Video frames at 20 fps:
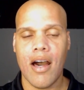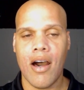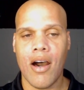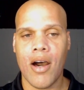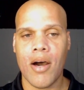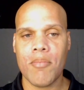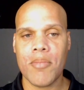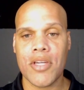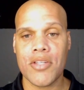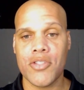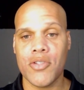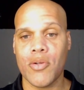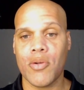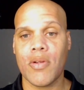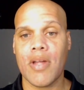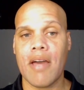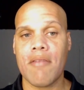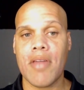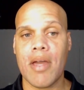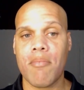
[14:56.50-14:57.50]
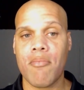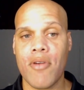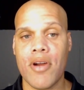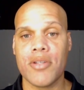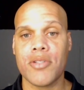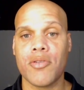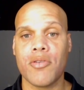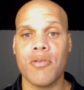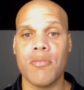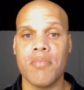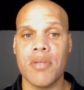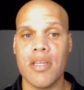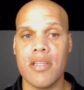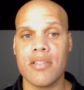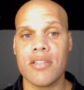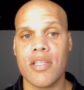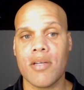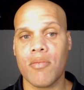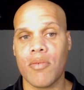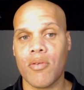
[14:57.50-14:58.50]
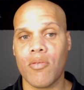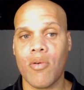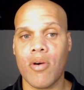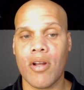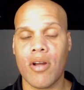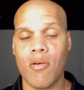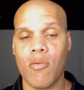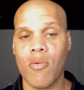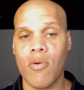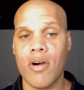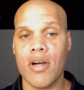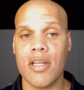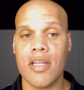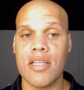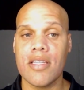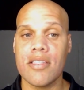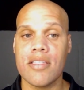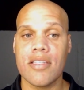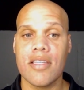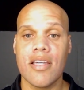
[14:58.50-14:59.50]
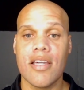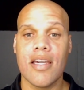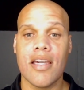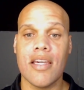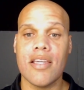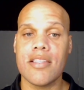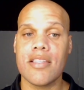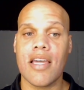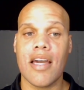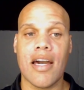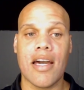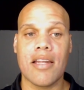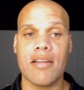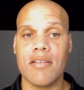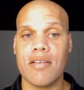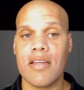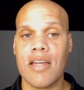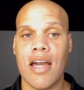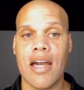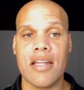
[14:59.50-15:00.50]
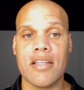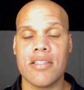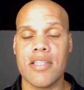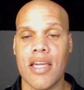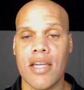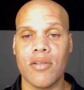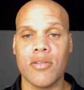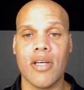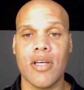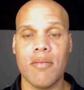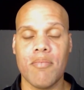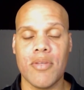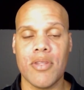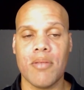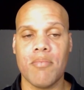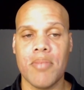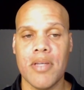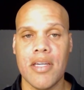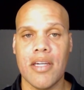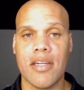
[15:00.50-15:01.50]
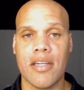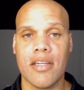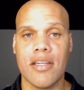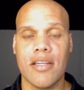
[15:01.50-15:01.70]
because you don't have that pressure of beating someone one-on-one. He's he's got kind of tangled up in the pick,